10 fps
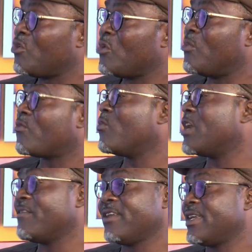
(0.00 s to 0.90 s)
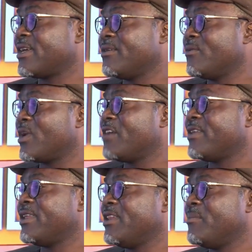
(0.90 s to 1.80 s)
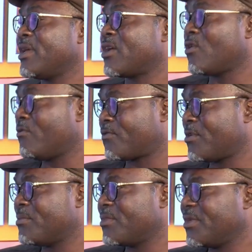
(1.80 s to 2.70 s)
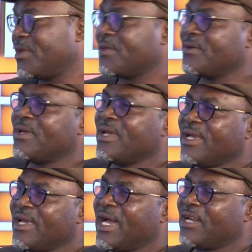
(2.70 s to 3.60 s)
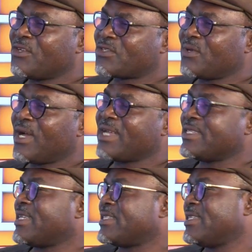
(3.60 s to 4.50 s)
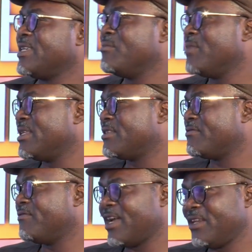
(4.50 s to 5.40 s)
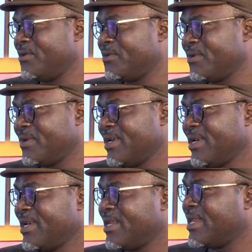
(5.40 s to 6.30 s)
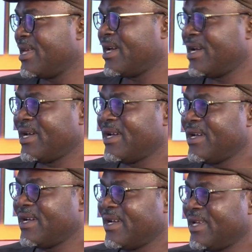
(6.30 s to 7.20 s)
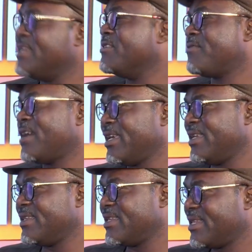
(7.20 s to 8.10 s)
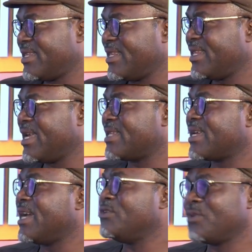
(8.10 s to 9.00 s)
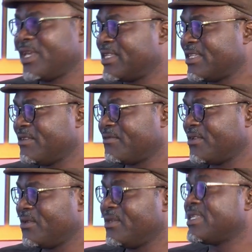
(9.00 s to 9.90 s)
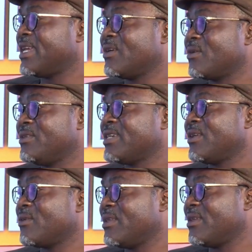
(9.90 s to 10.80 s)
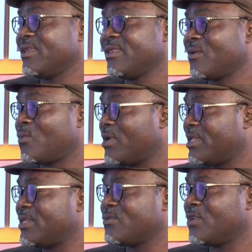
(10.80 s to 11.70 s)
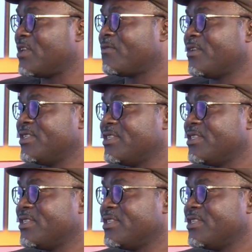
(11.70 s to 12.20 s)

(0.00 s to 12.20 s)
to people wherever they may come from. You know, and also has entertainment value that are edifying, that are educative. You know, these are the qualities we're looking for in